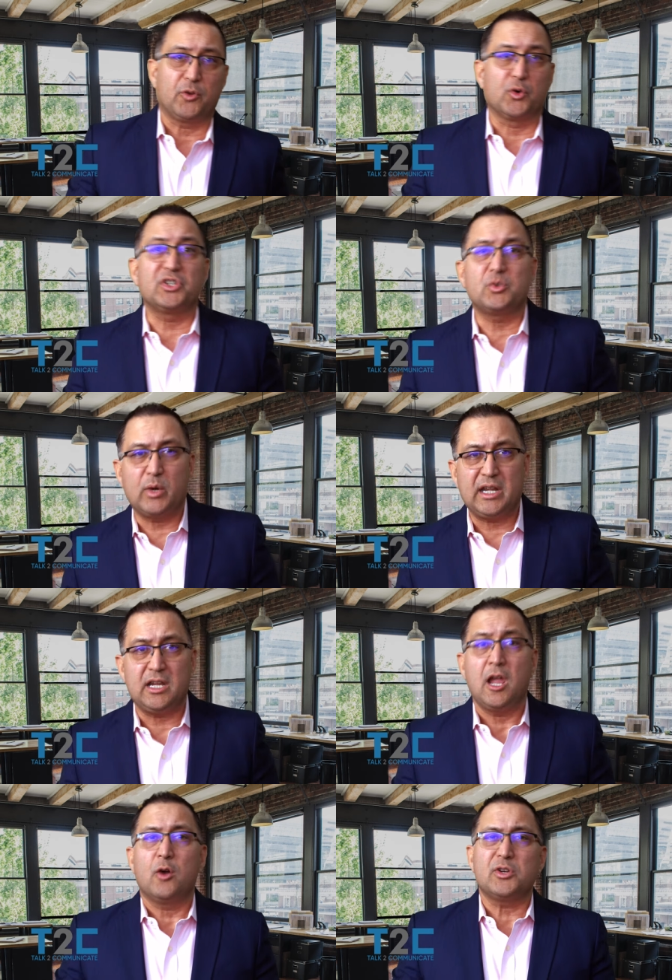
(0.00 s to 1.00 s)
or
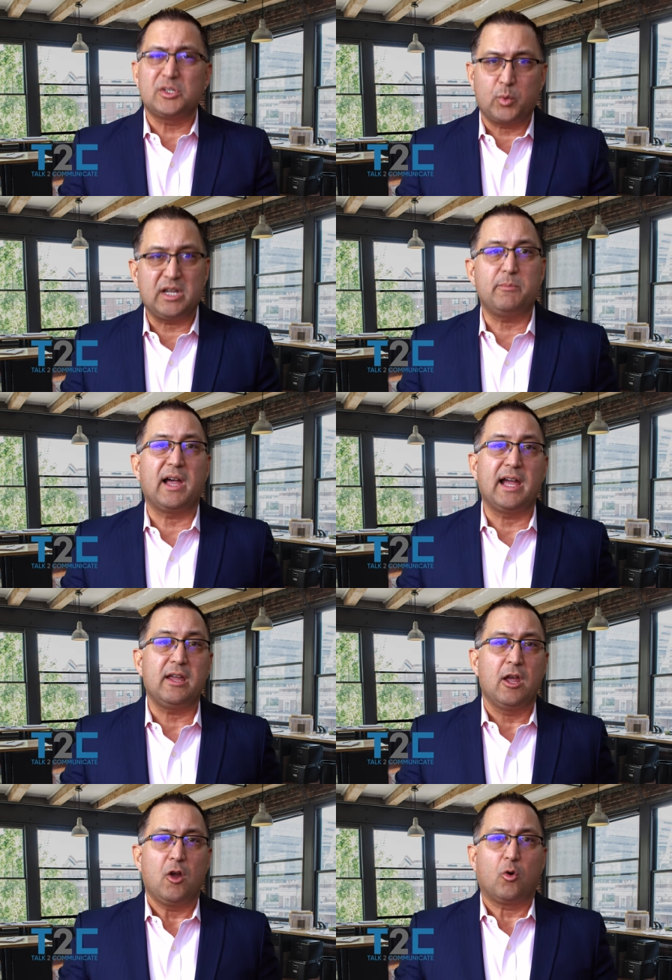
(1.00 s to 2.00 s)
sweetie or sweetie
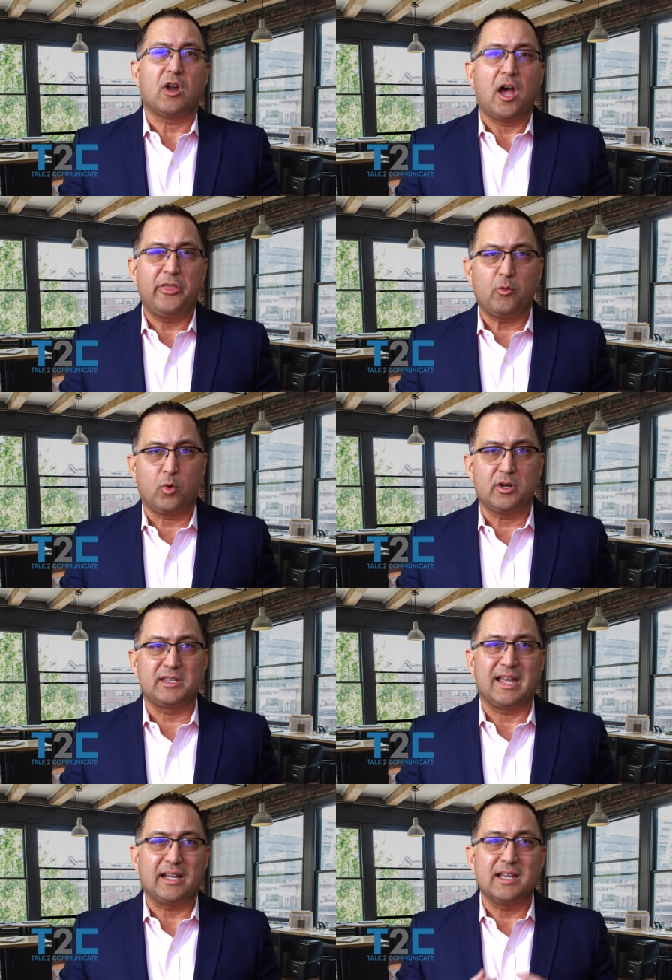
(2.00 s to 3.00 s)
pie or other
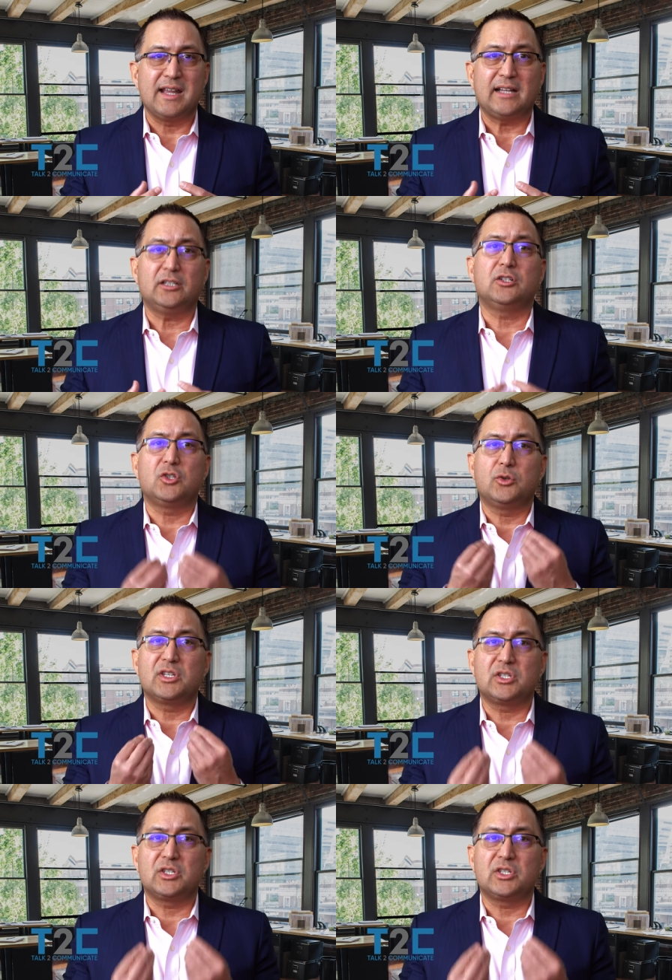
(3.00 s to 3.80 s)
words that connected to the